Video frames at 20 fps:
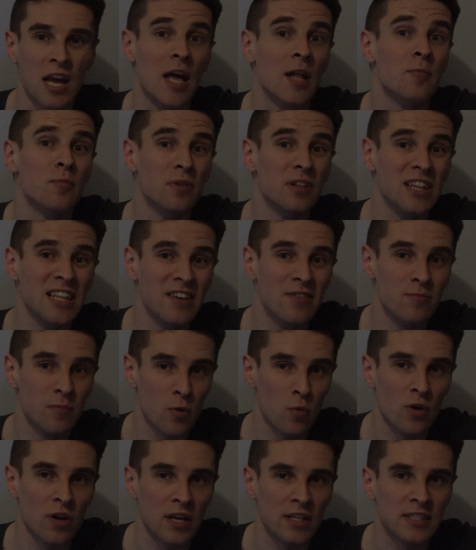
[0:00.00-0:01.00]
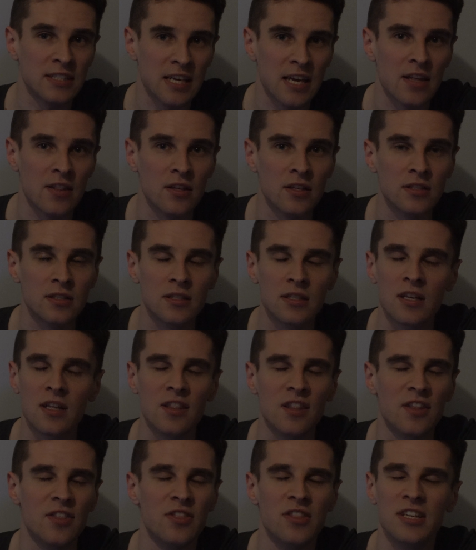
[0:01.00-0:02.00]
And believe me when I say this,
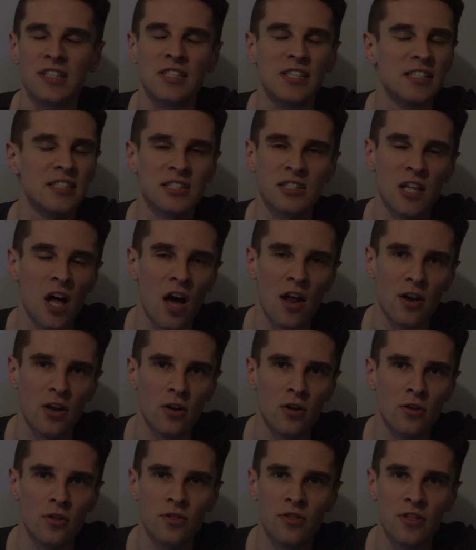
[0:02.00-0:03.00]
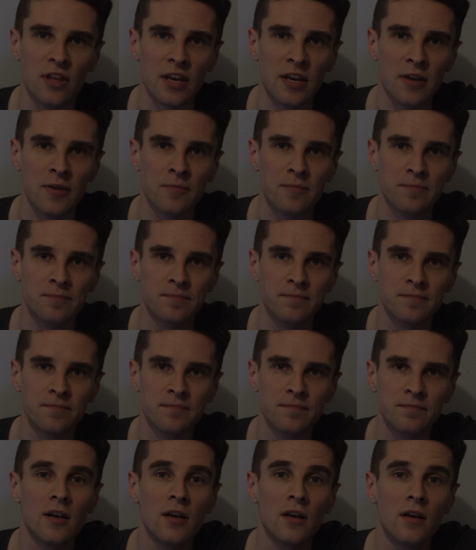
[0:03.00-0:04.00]
that this is not a good thing.
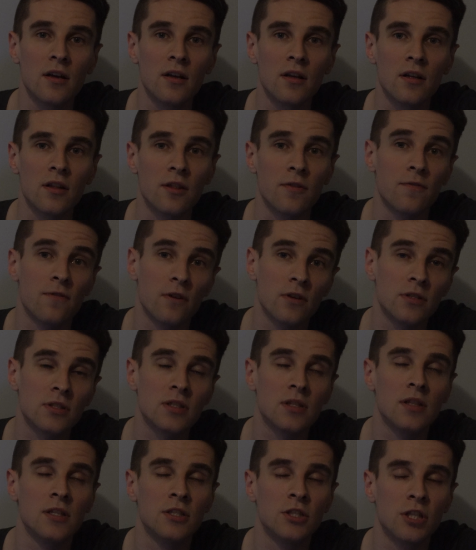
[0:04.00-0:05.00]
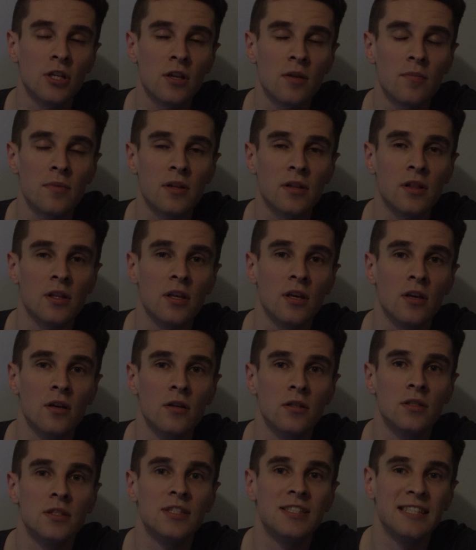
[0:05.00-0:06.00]
The first legitimately
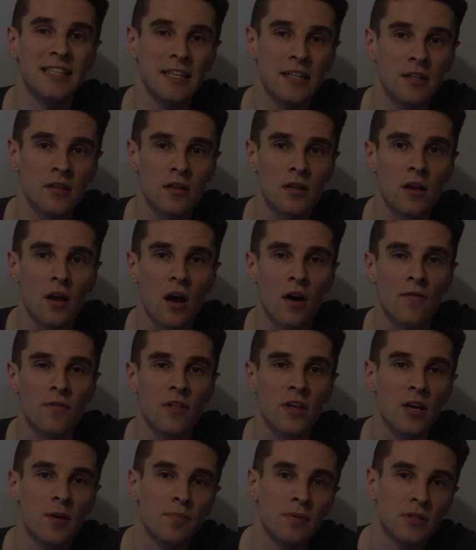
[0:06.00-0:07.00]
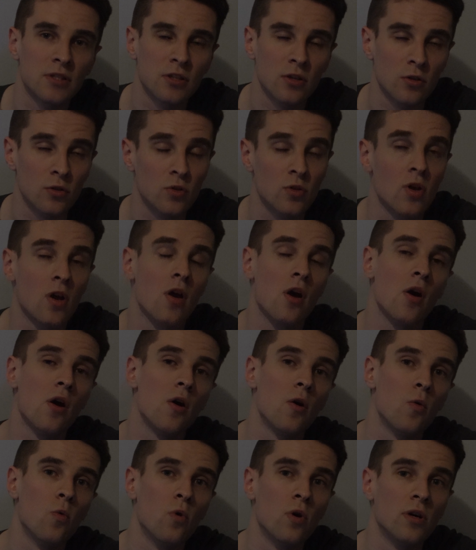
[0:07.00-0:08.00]
good scene of the episode
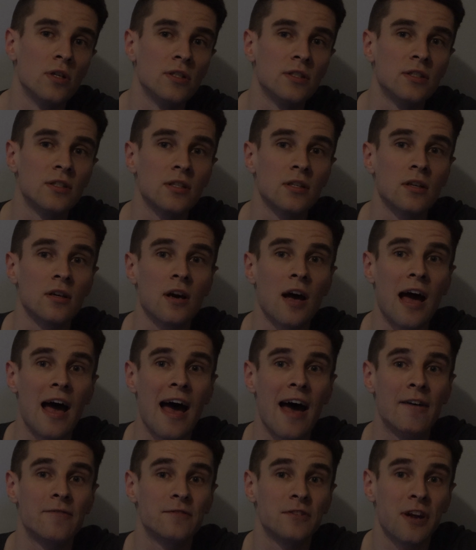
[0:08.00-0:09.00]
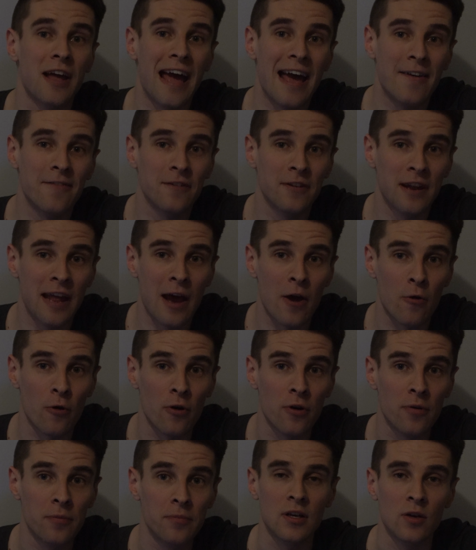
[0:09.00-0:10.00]
was after half an
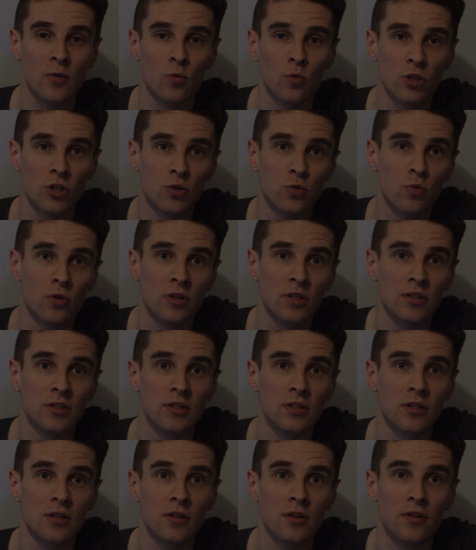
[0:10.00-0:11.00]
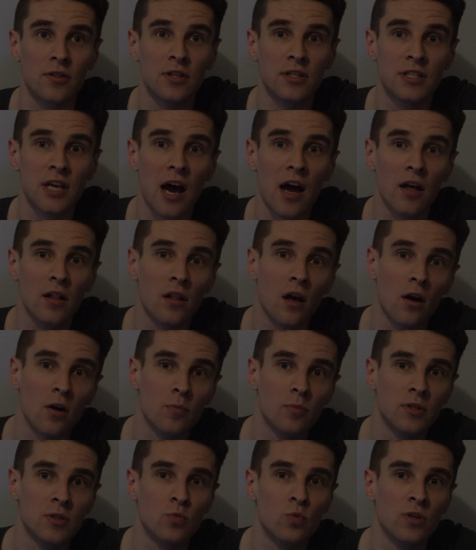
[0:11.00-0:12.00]
hour, which was the
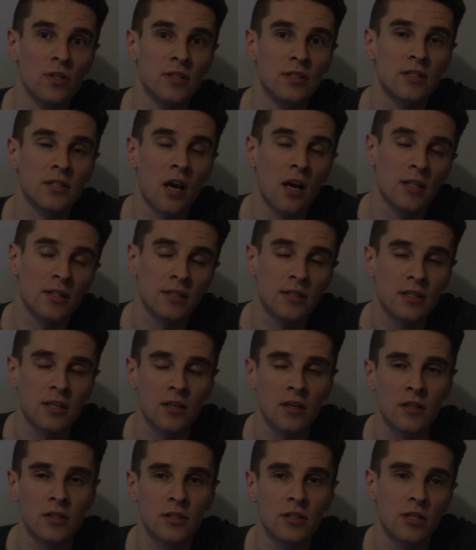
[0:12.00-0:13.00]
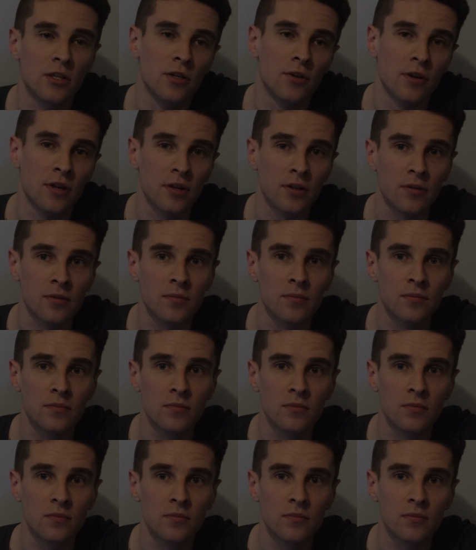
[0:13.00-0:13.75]
dialogue between Sansa and Tyrion.